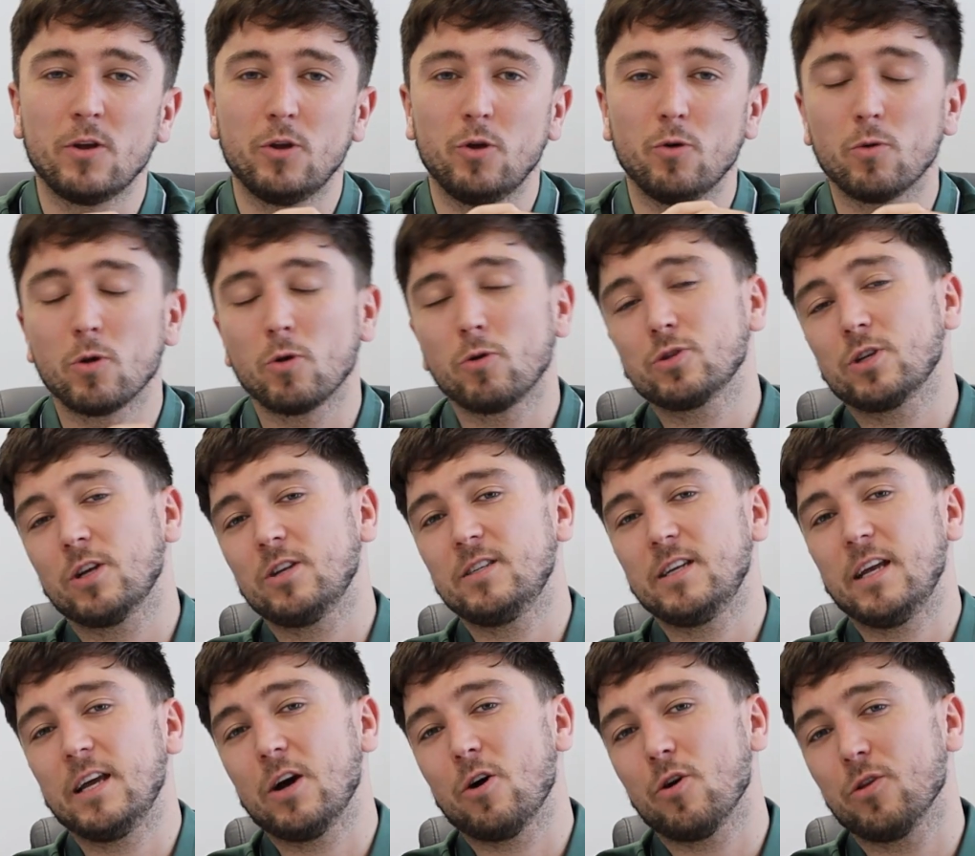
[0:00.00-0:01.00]
You will also
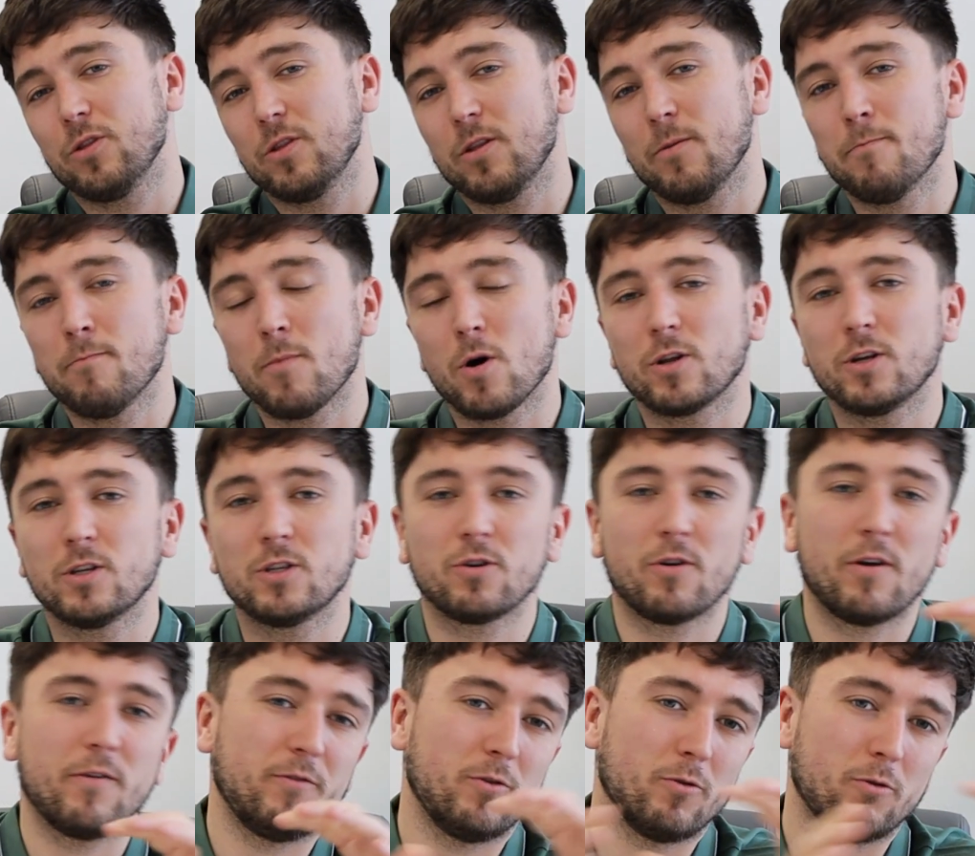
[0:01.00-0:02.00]
see it on the
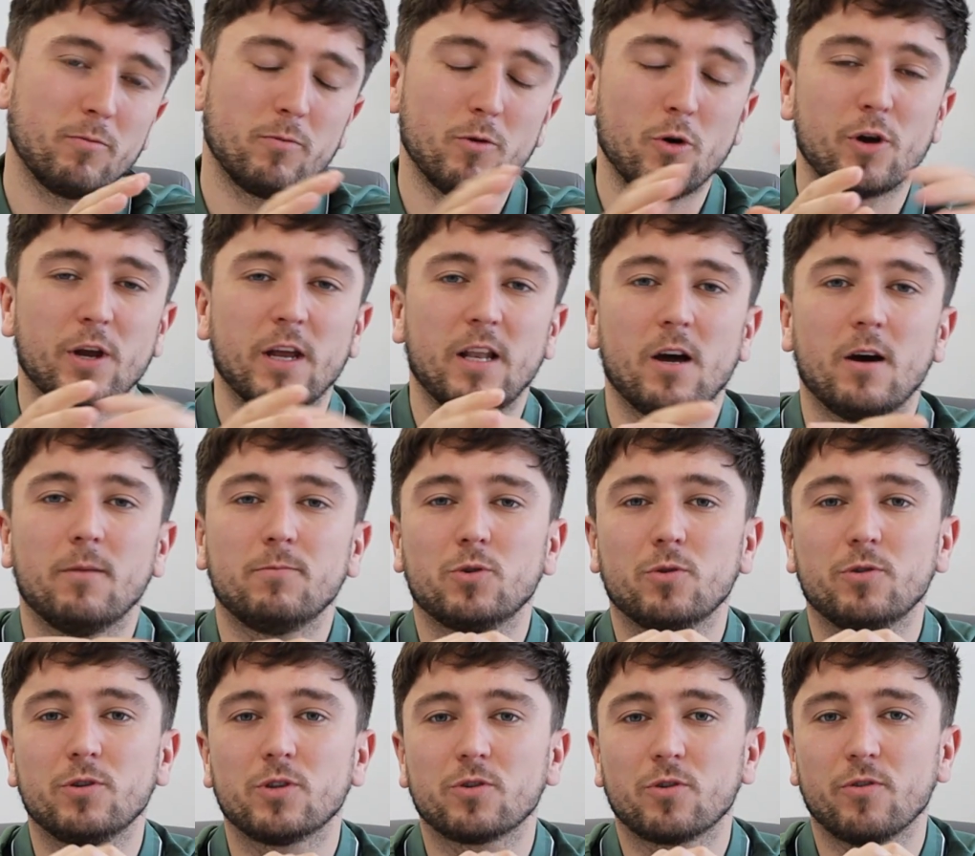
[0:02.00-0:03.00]
monitor if you're hooking it up
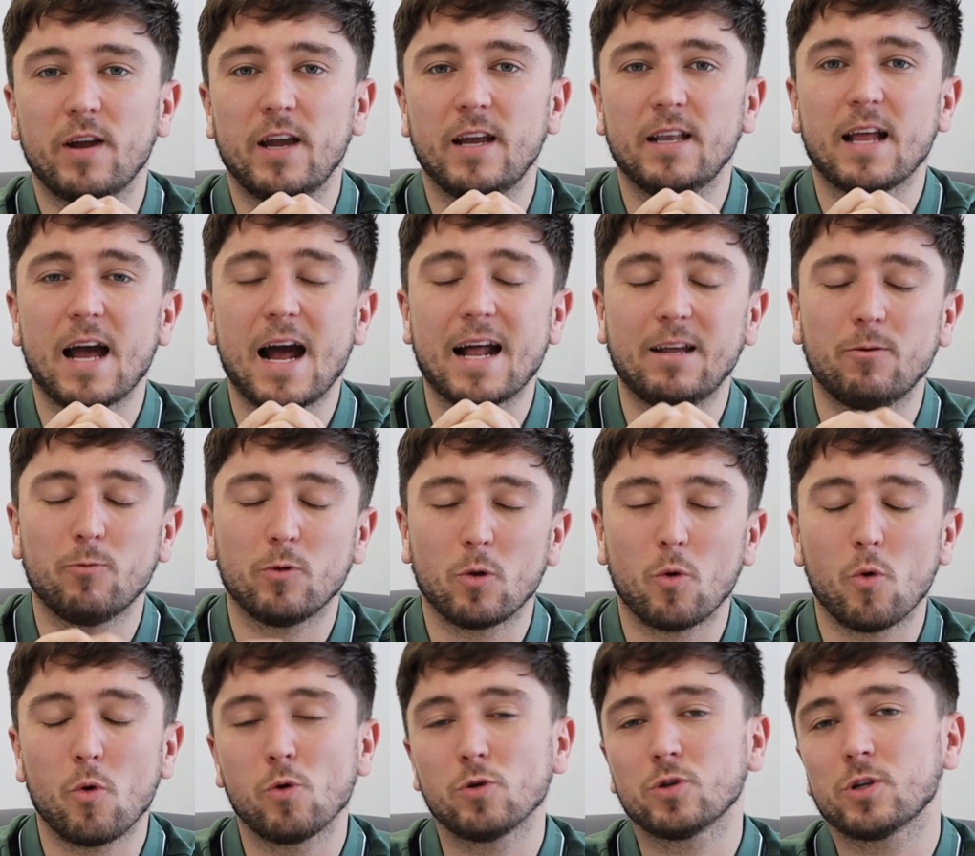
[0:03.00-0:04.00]
to a screen, and it
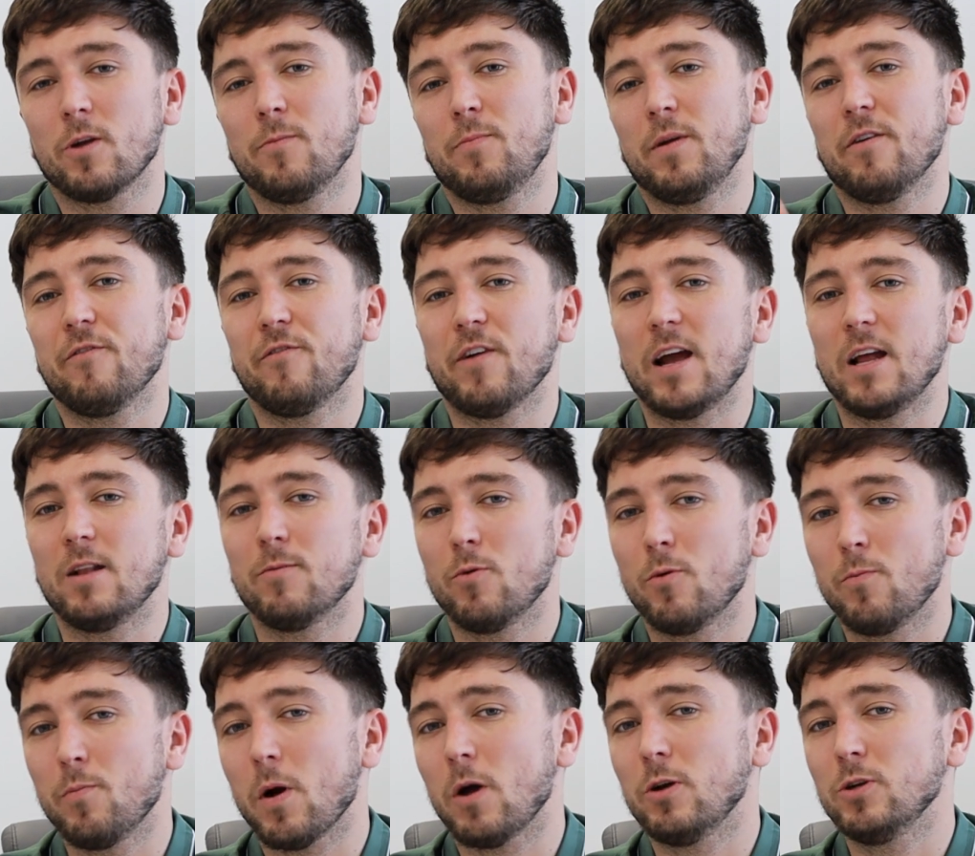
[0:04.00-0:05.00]
will also be
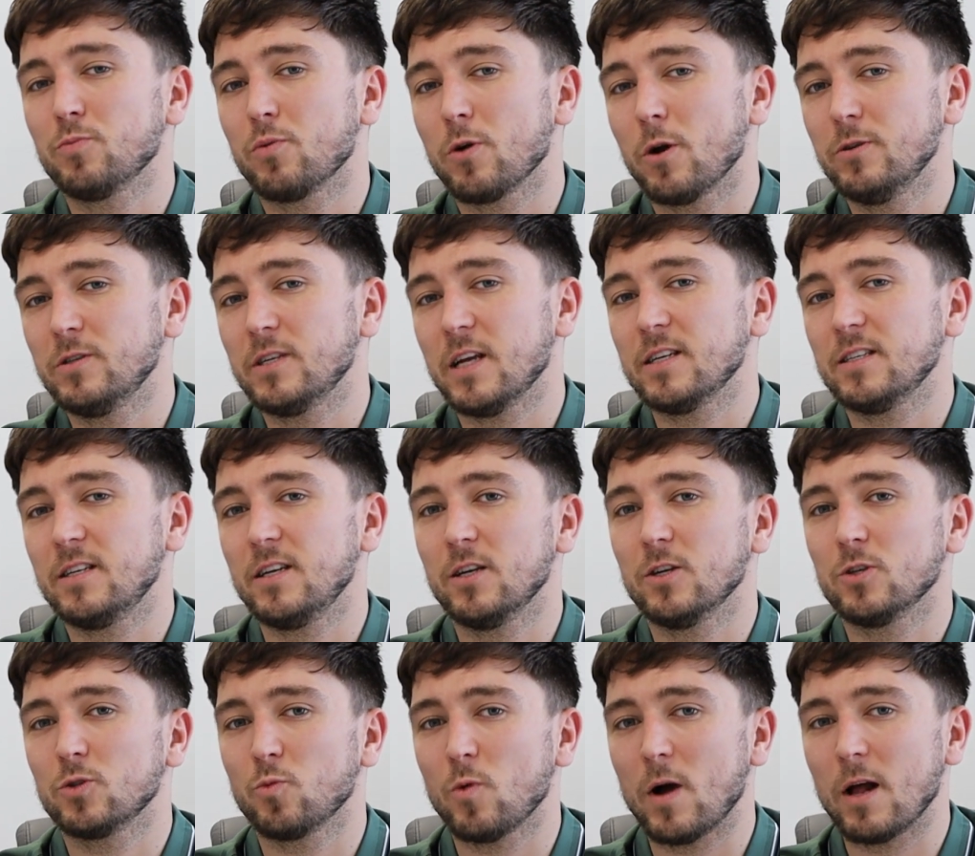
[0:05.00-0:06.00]
available
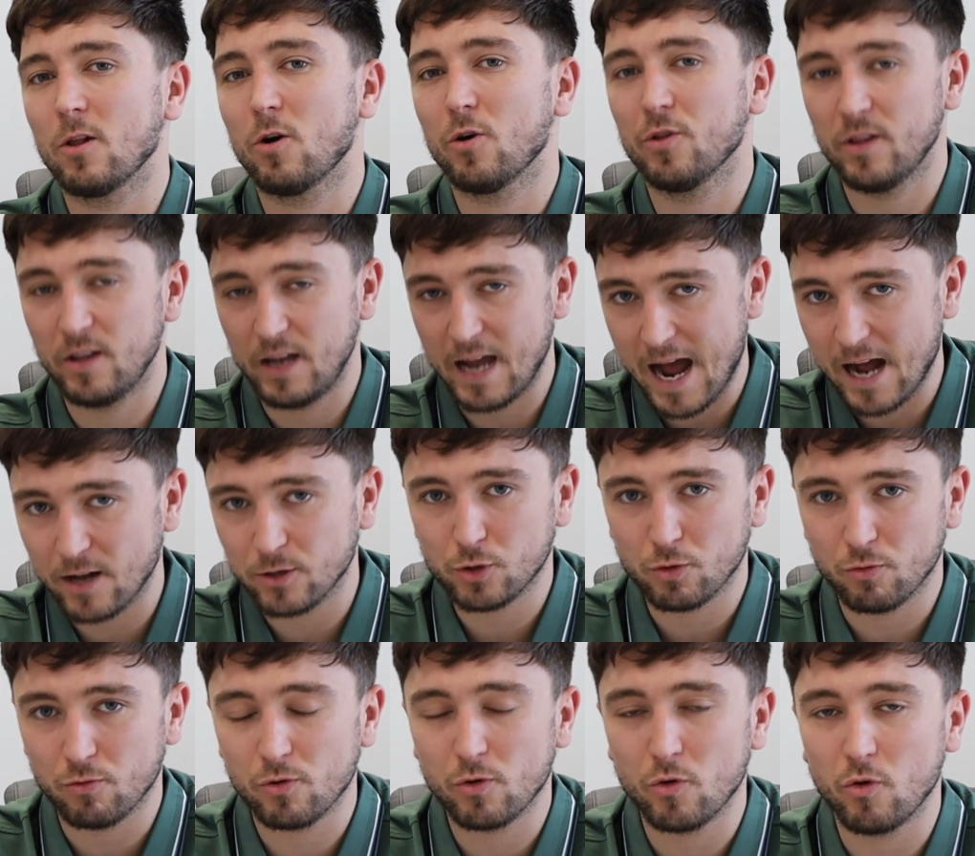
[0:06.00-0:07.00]
post-processing as well on the
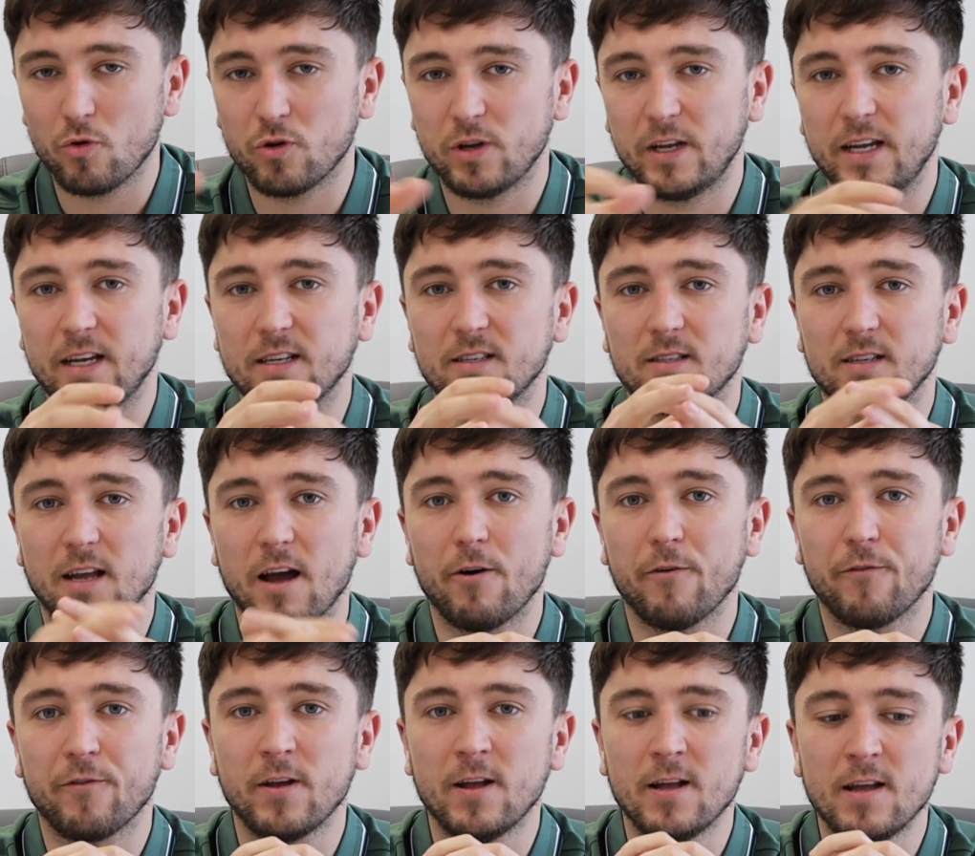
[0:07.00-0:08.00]
actual recording
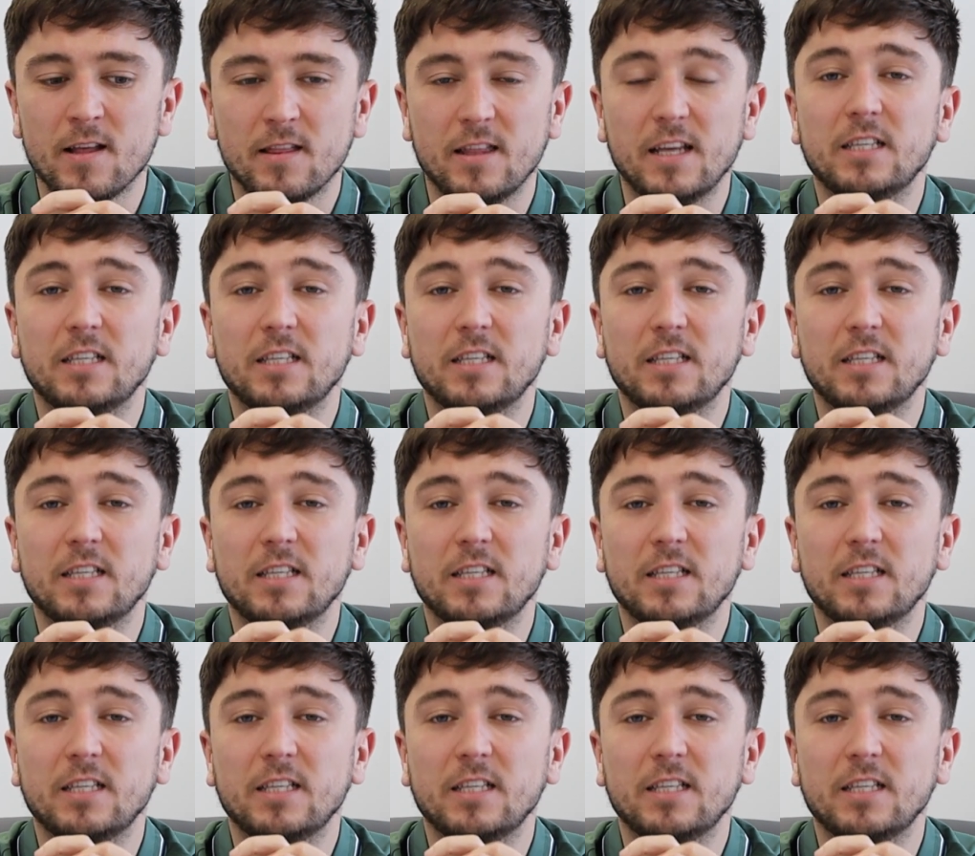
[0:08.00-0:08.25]
itself.